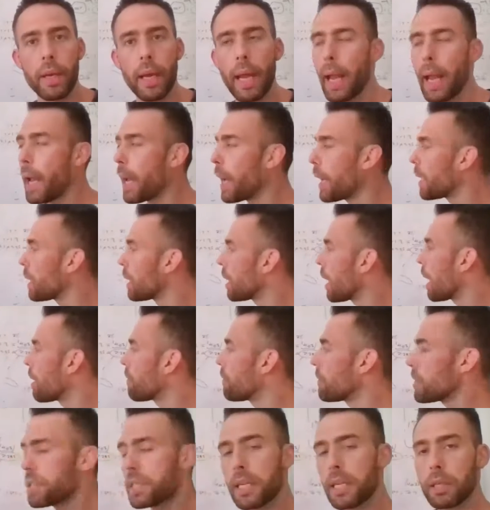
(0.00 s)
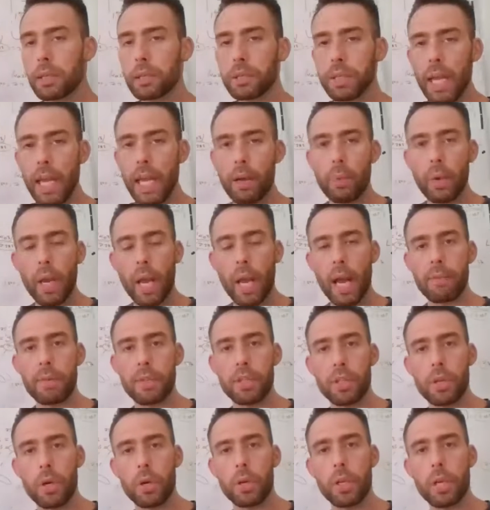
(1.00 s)
And every single day, we have a
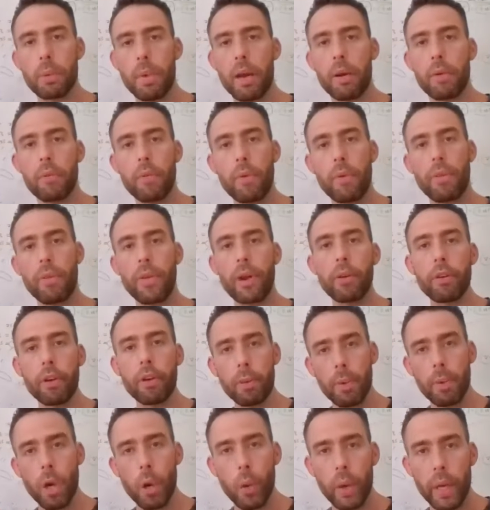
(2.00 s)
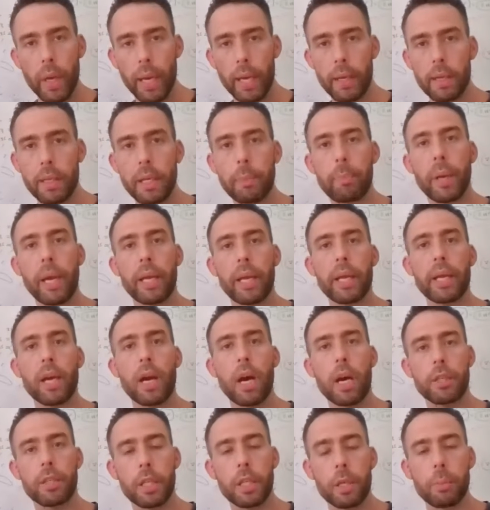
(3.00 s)
certain amount of Ethereum going in, depending
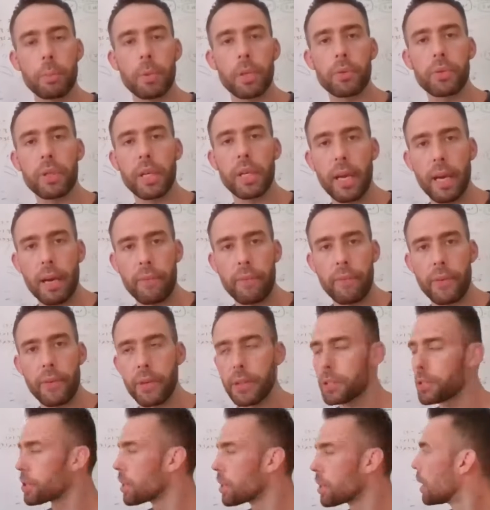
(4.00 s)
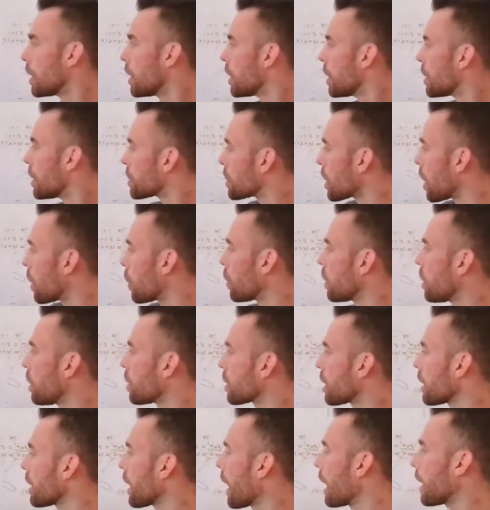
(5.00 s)
on the community efforts. So
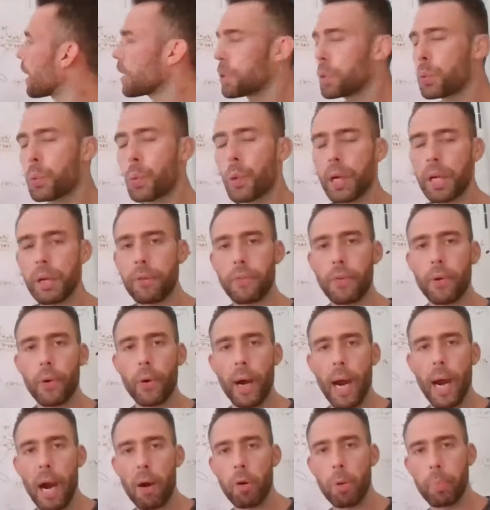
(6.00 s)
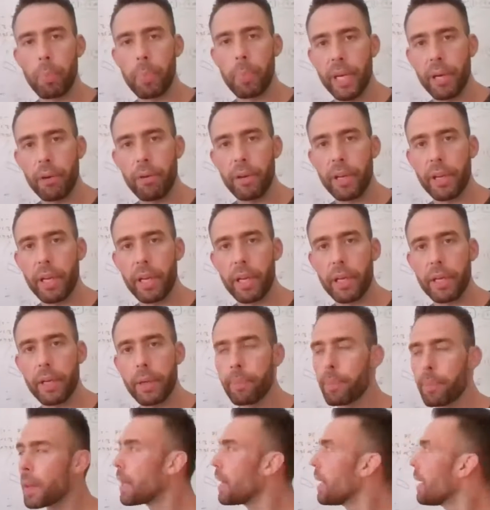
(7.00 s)
looking at a 24-hour period,
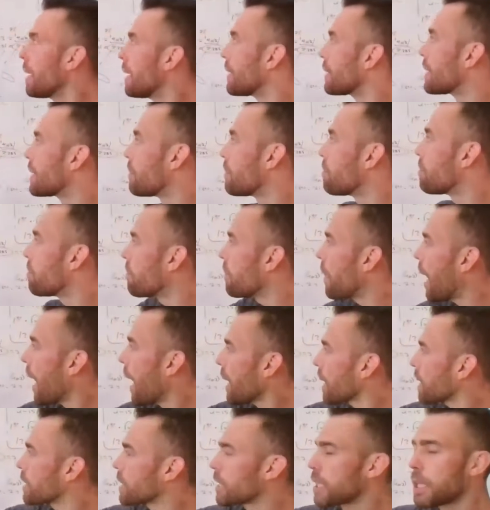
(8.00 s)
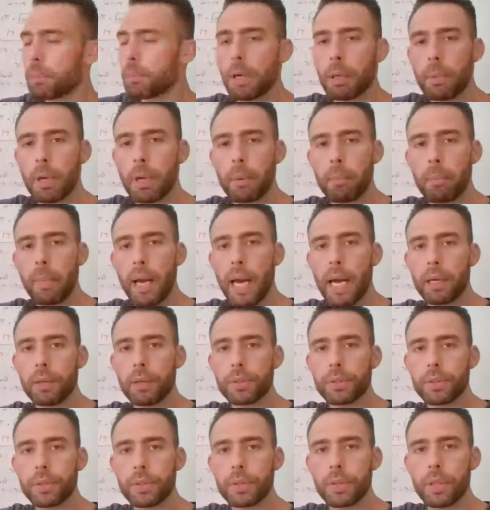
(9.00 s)
the maximum
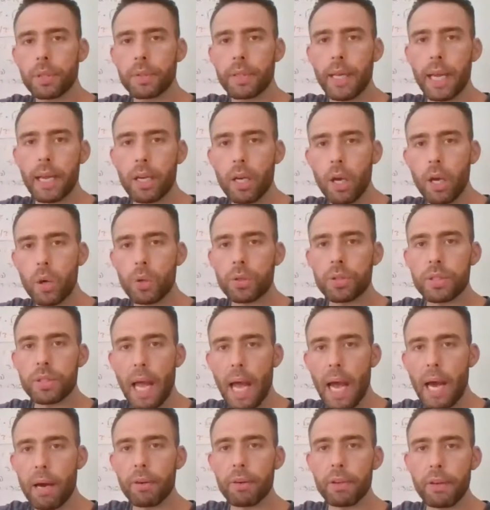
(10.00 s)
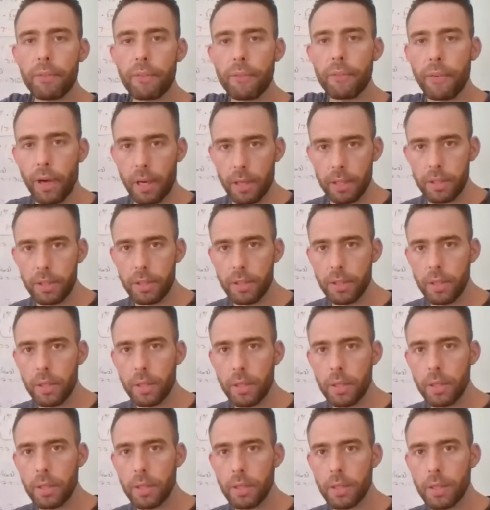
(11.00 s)
amount that goes out of the fund
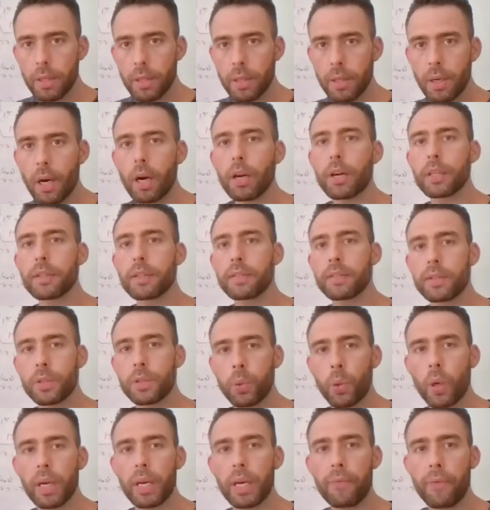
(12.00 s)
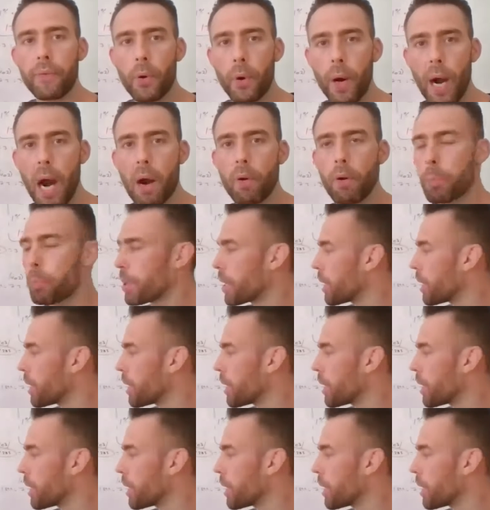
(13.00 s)
on a 24-hour